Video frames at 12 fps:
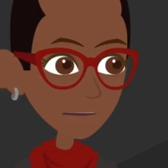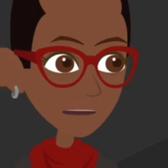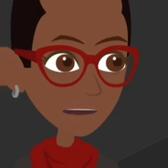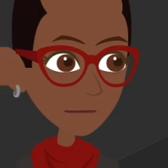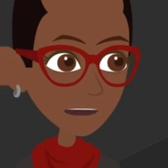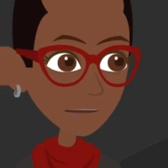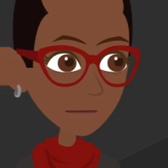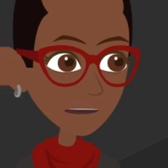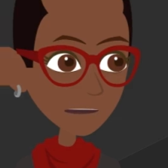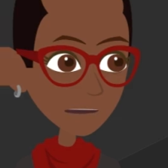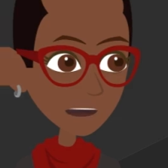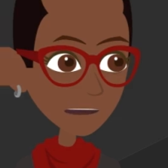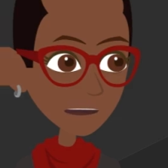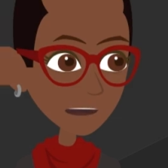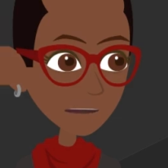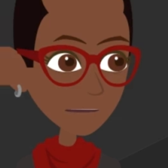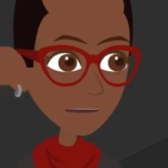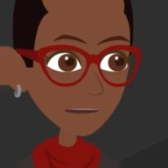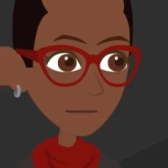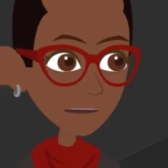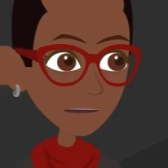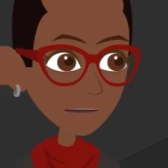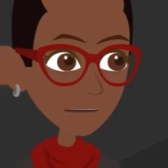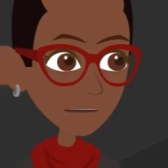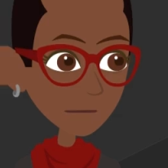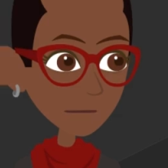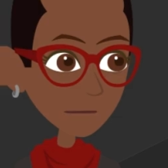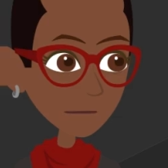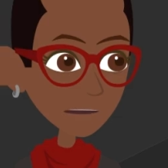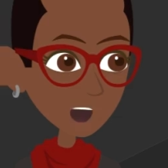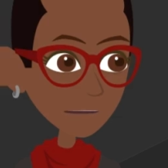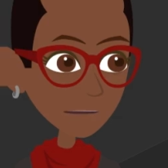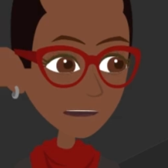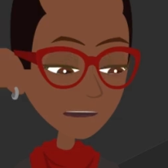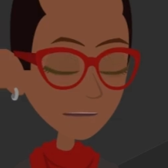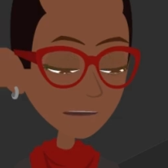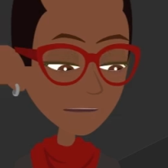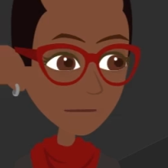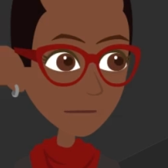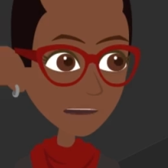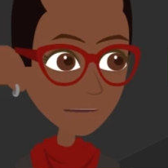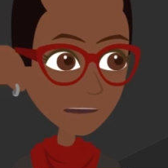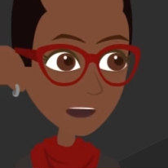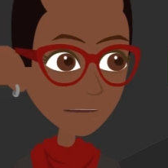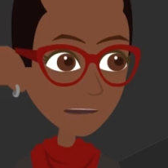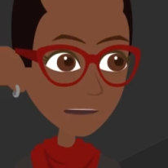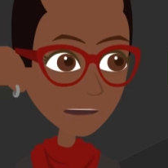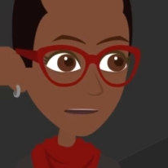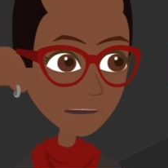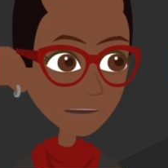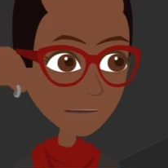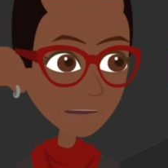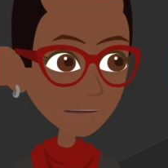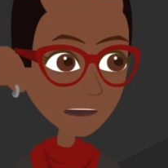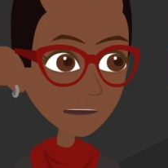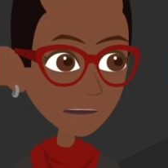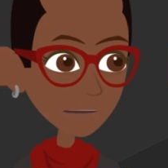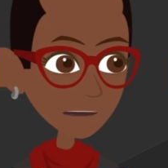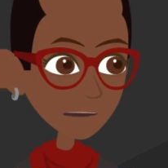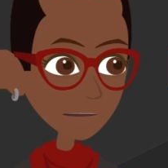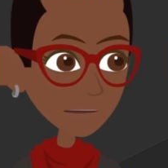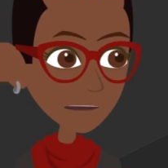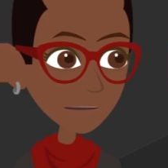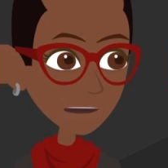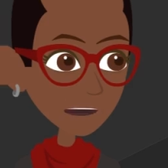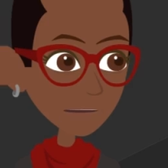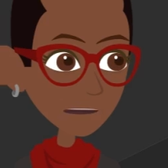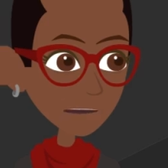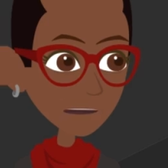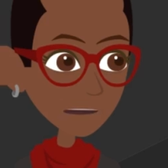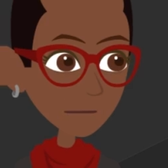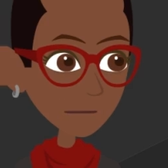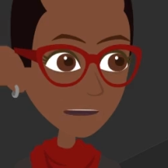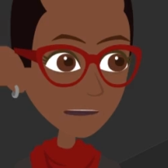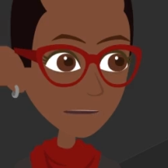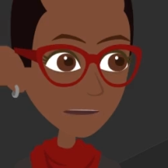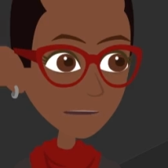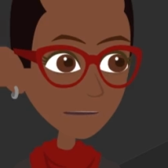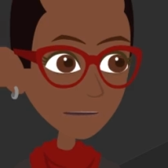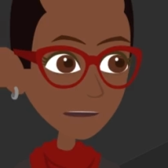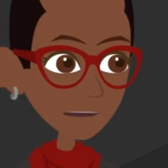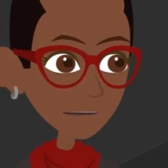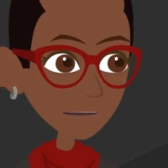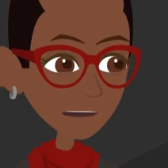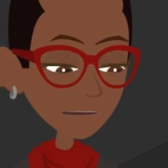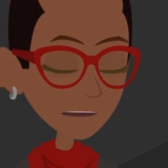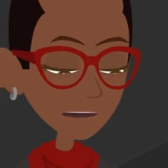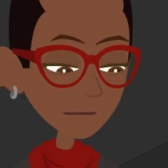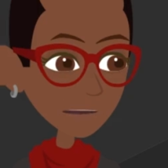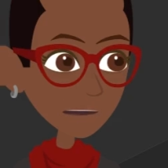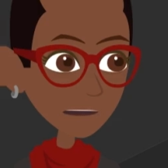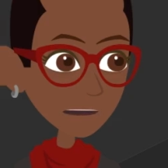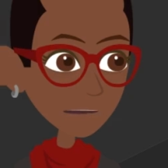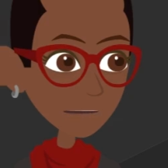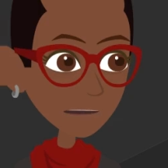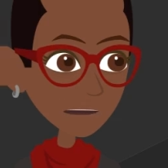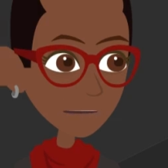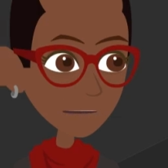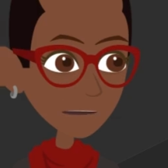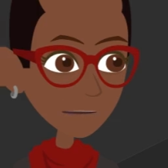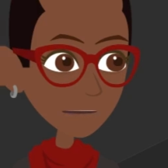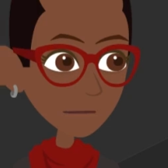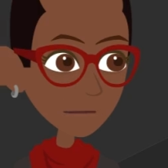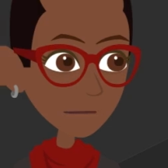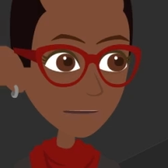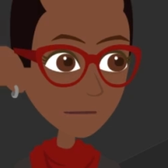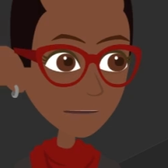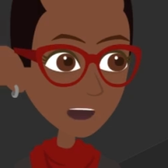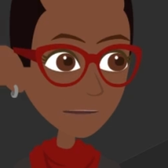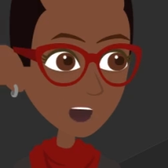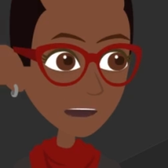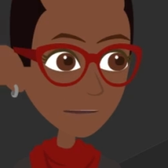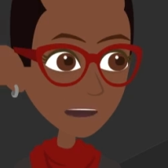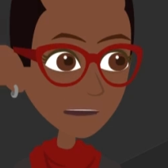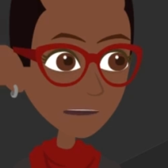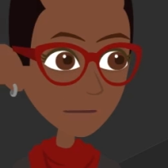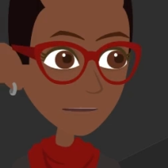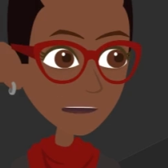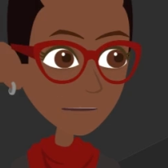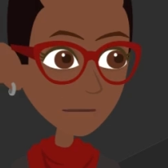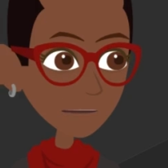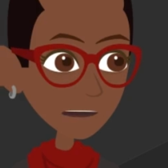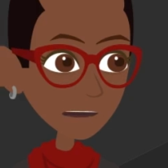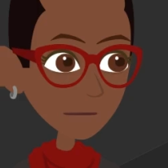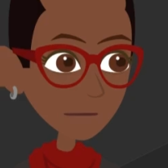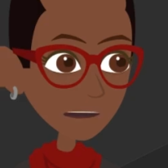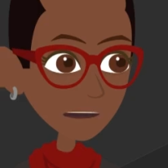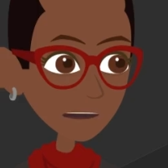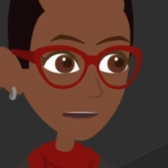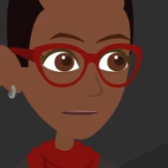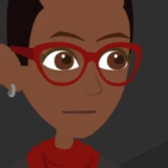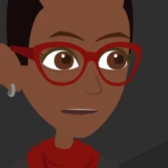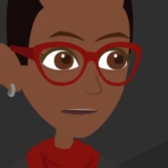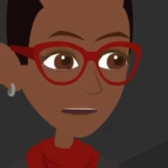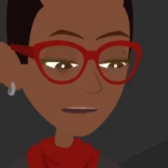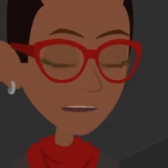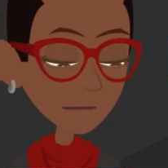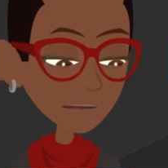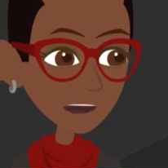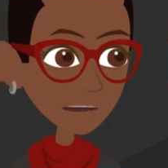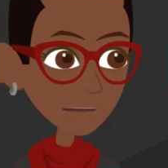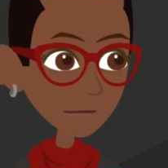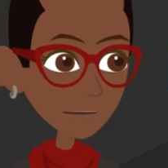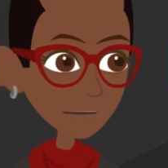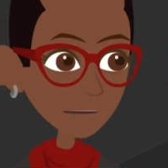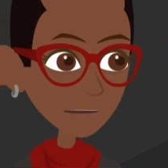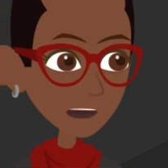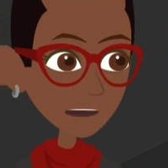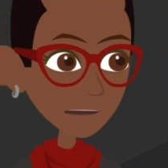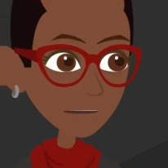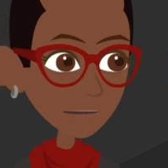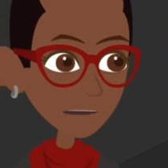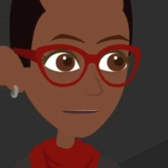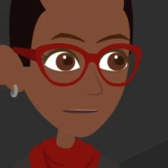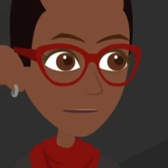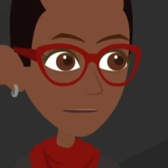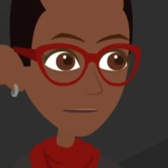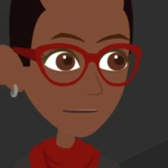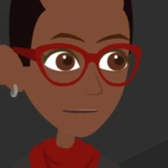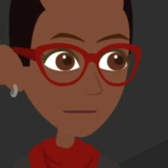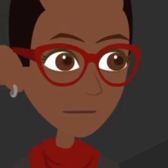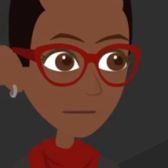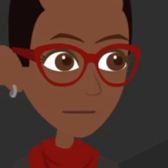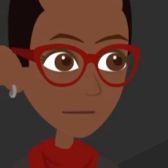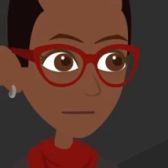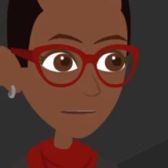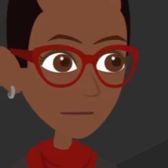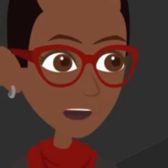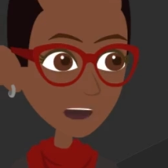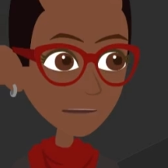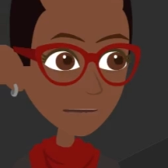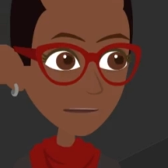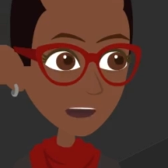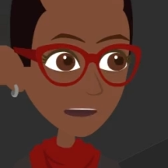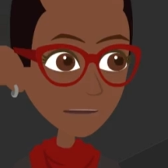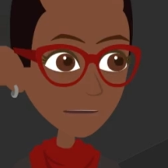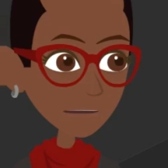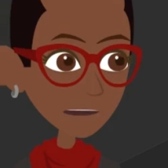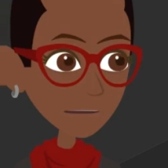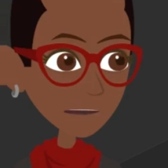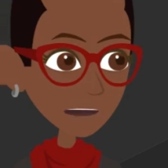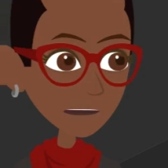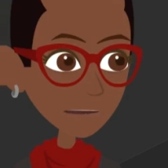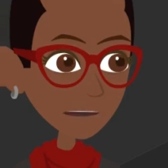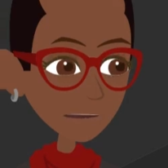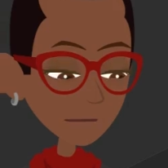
I can see how you might think that. Fortunately, Sophia did not have to do over 2,000 math problems on the statewide summative assessment. Results on this test are reported in what are called scale scores. Scale scores on Oregon's